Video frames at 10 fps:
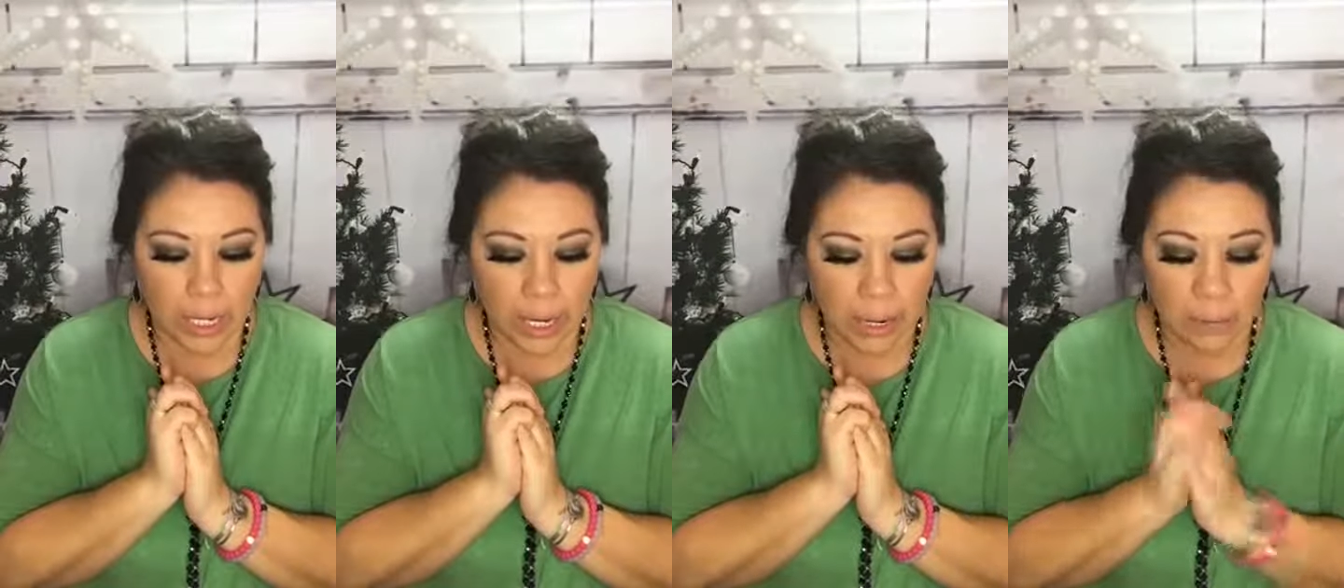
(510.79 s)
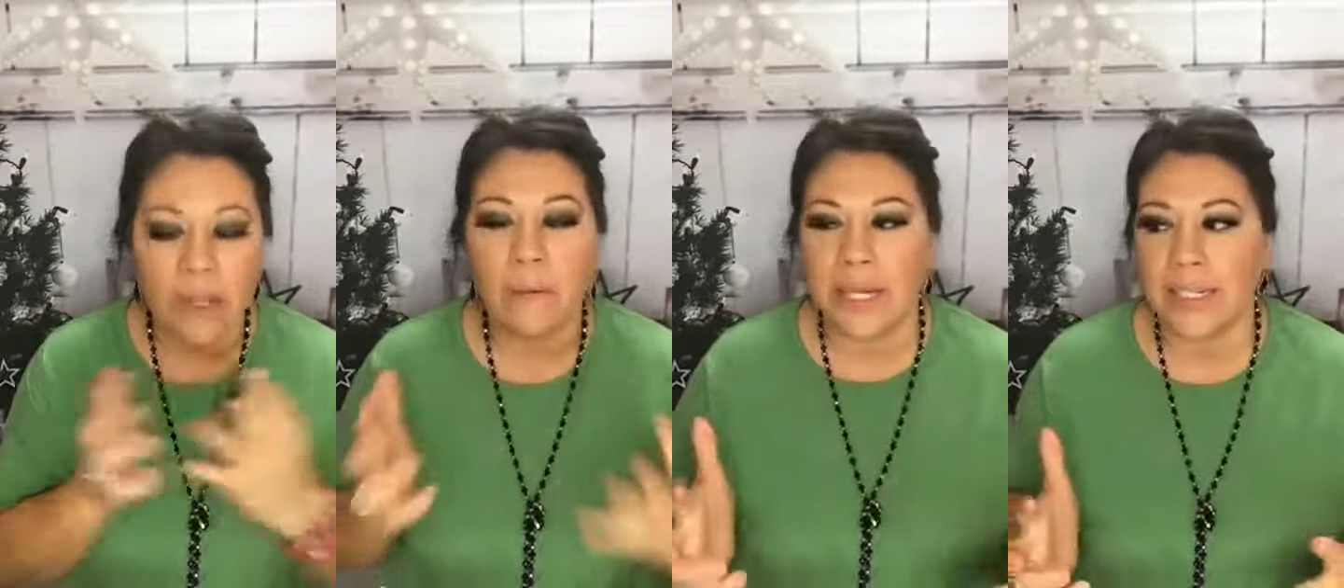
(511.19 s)
it really
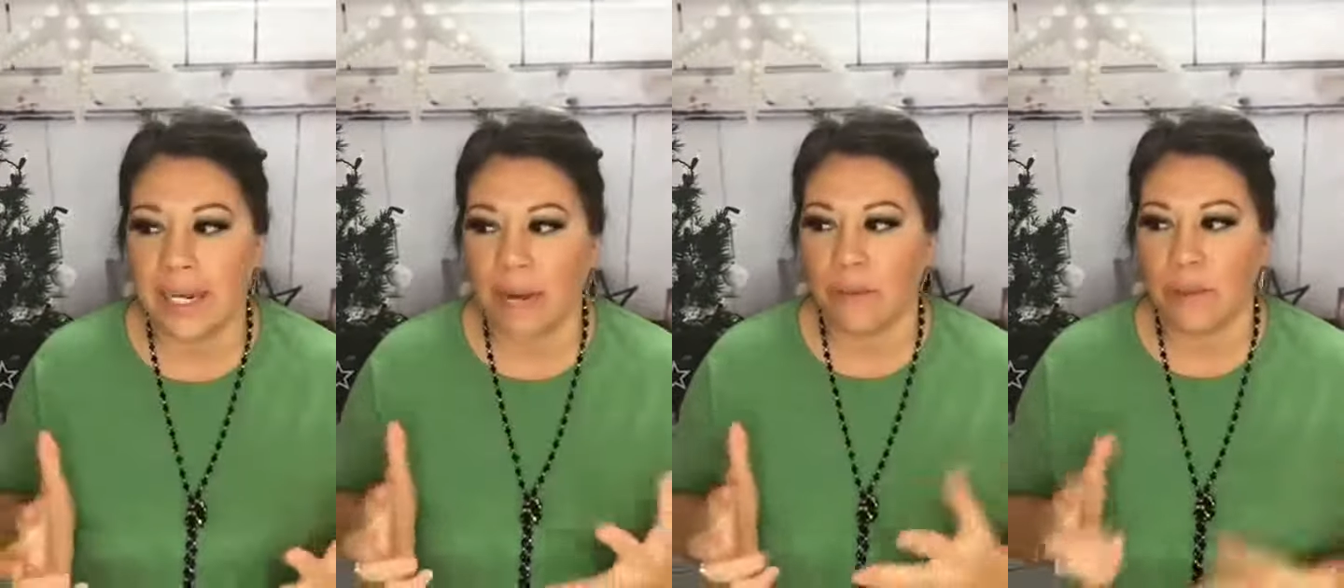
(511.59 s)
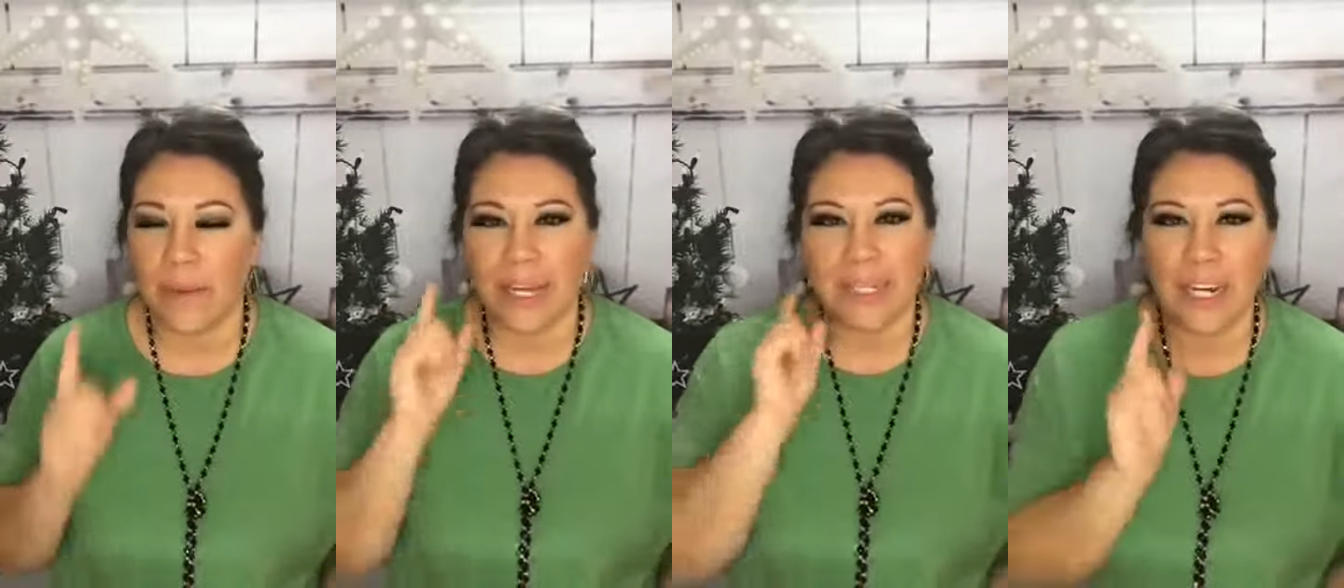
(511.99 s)
resonated with me,
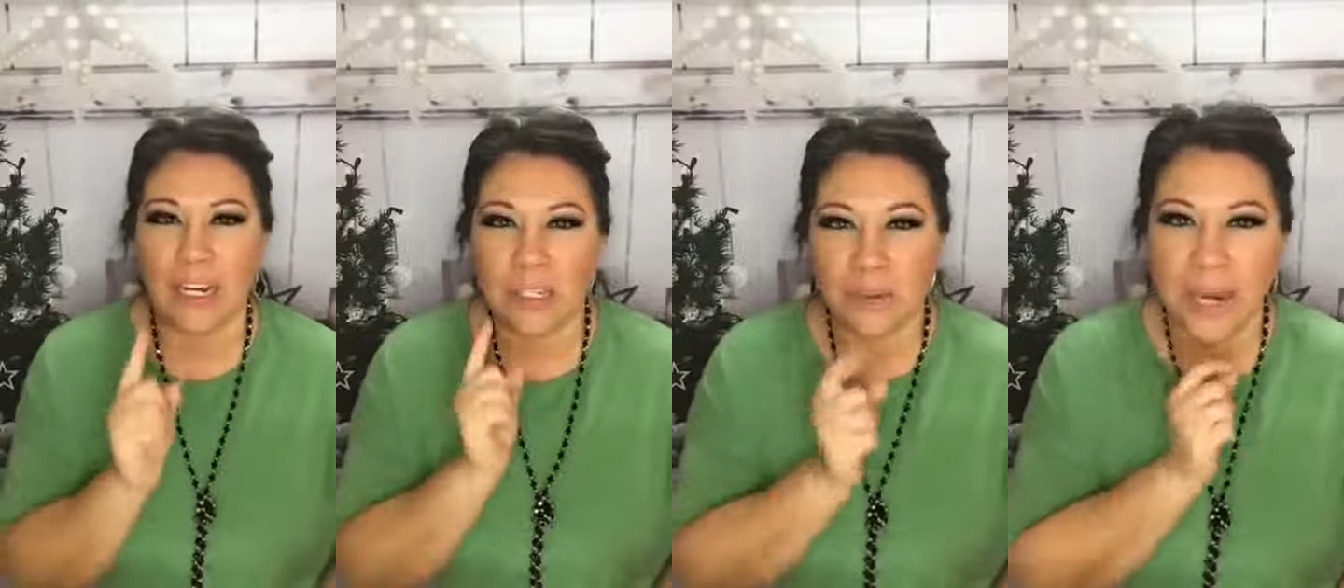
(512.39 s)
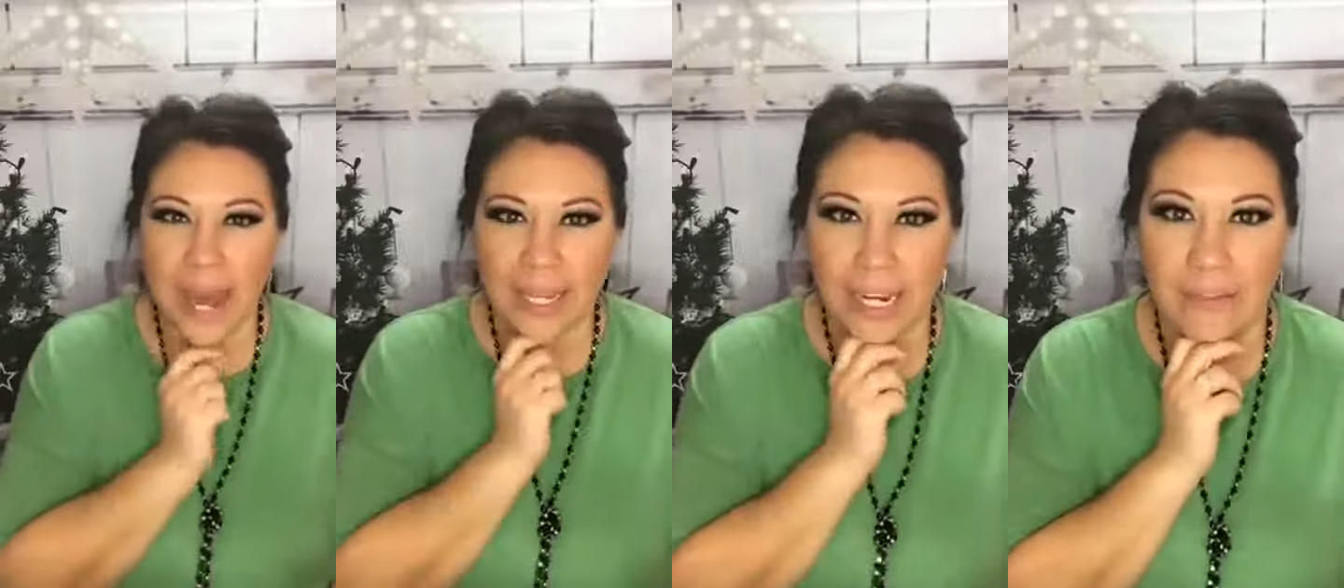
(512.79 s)
because here's the
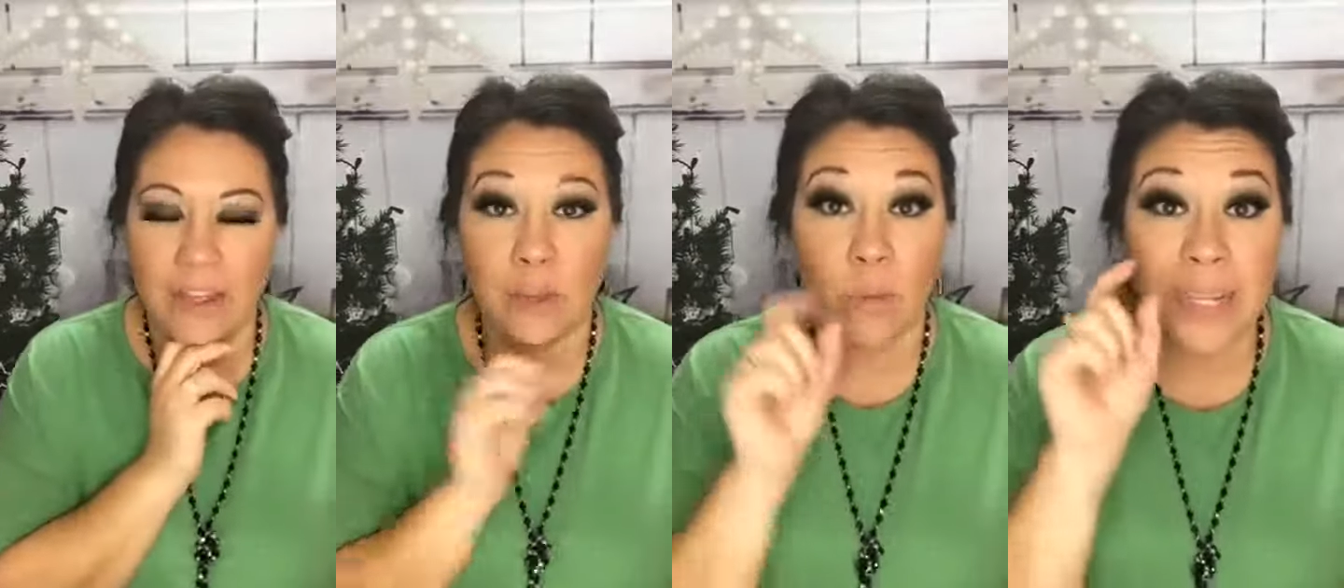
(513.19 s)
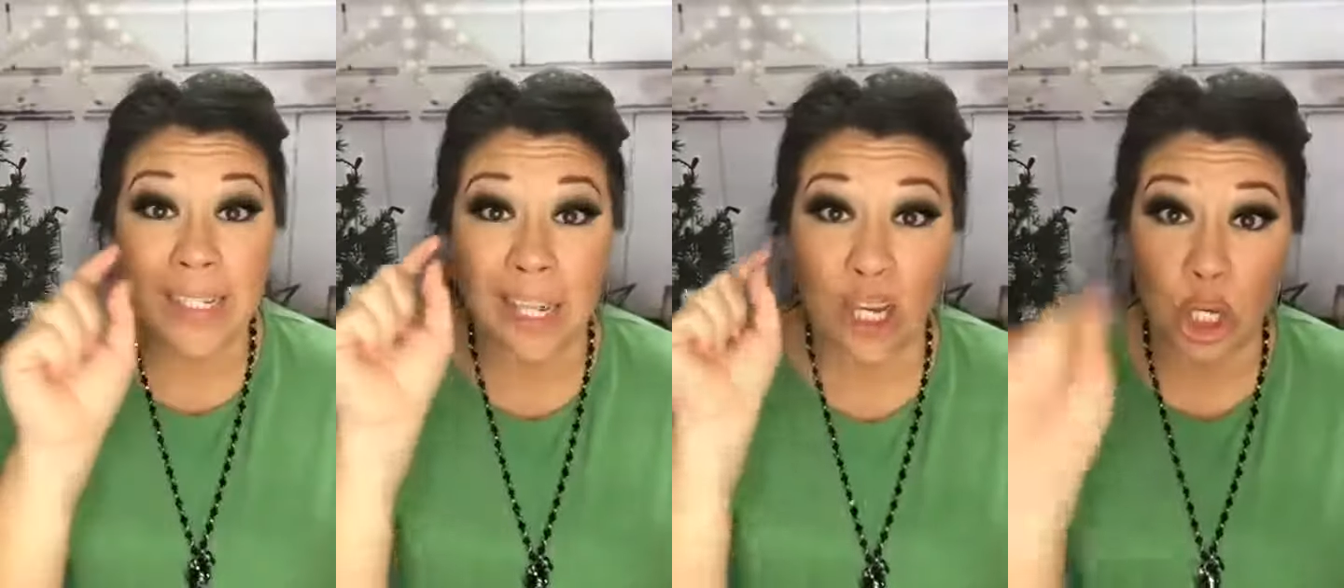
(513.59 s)
reality of it. The reason
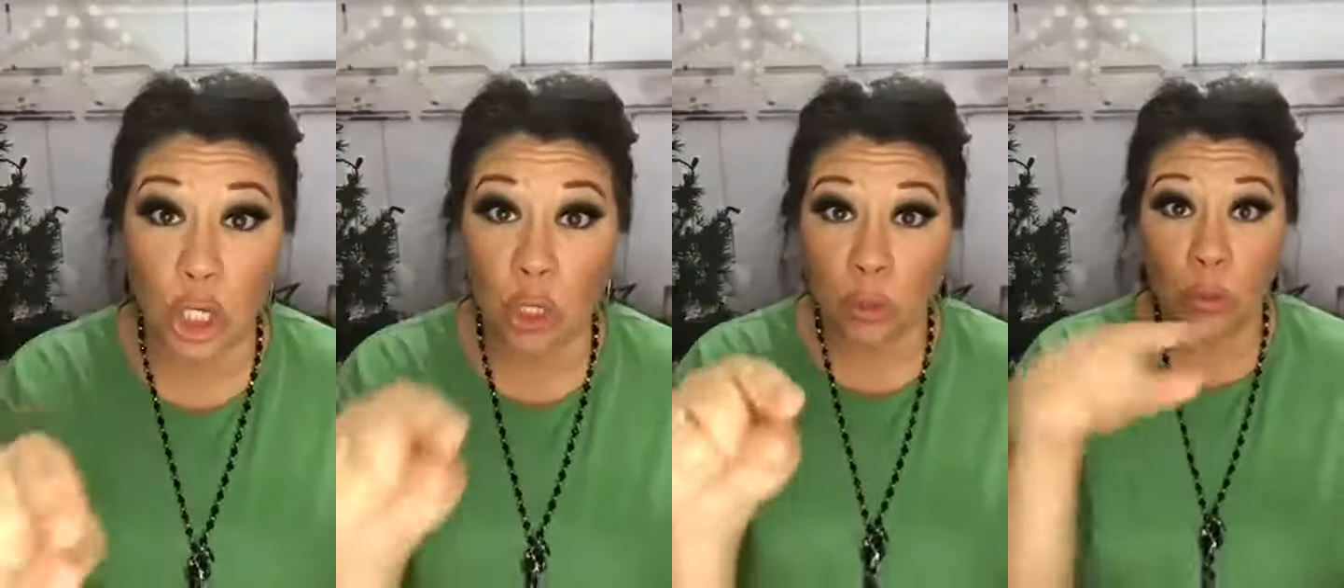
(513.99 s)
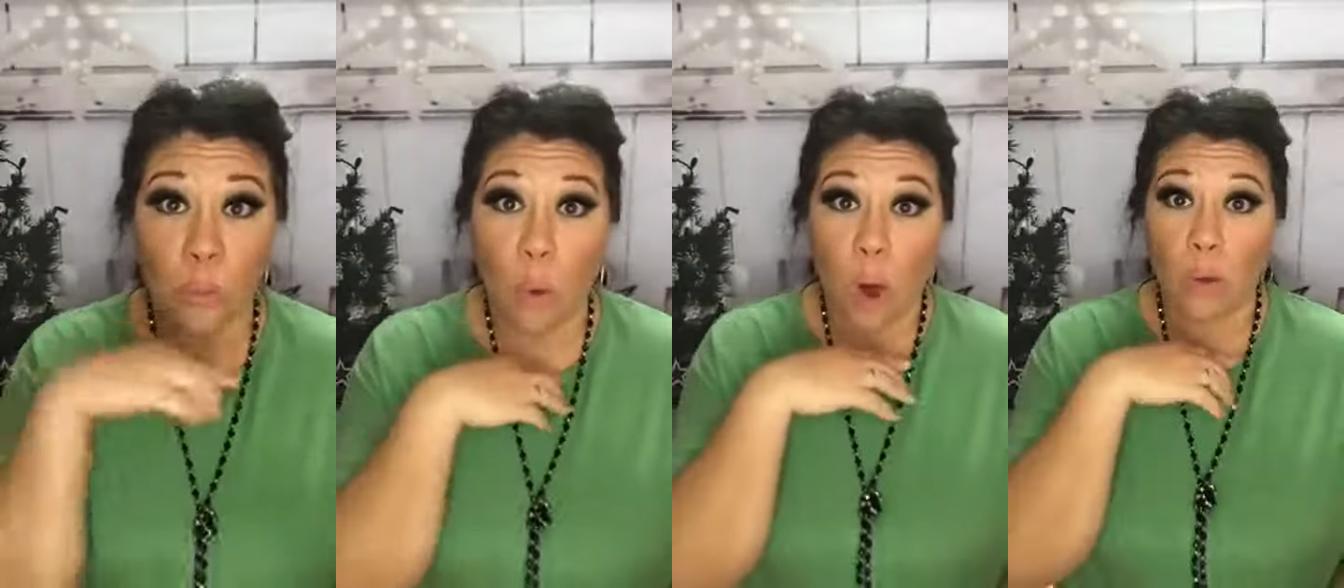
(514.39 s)
that you
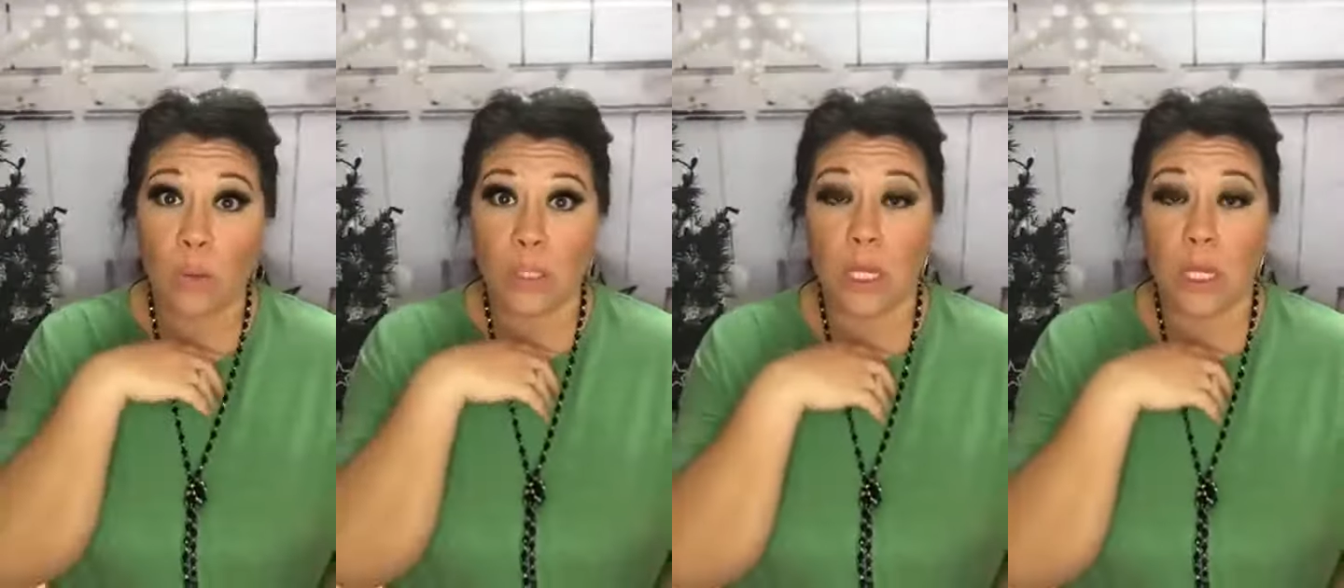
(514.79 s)
won't,